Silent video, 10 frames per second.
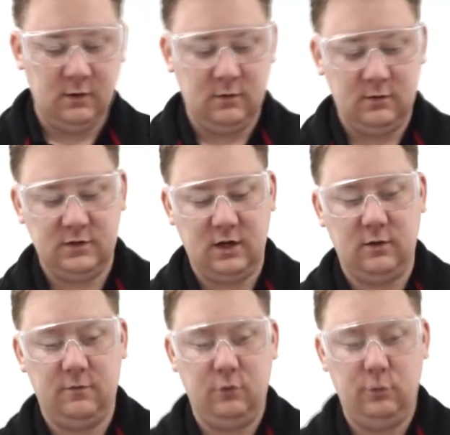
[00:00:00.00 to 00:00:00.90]
Take
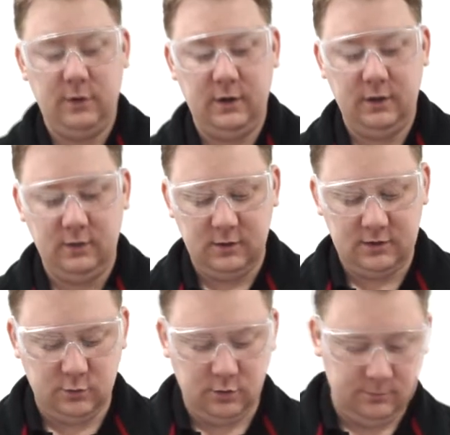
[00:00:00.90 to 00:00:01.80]
the floor plate out
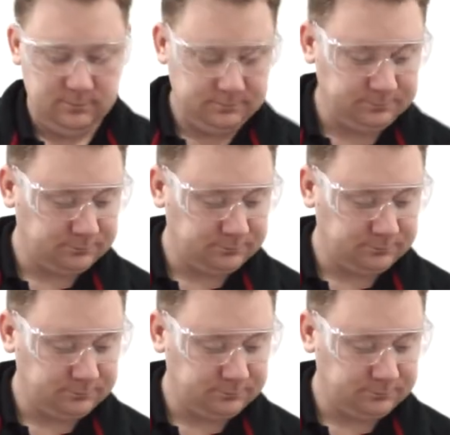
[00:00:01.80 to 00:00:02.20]
as well.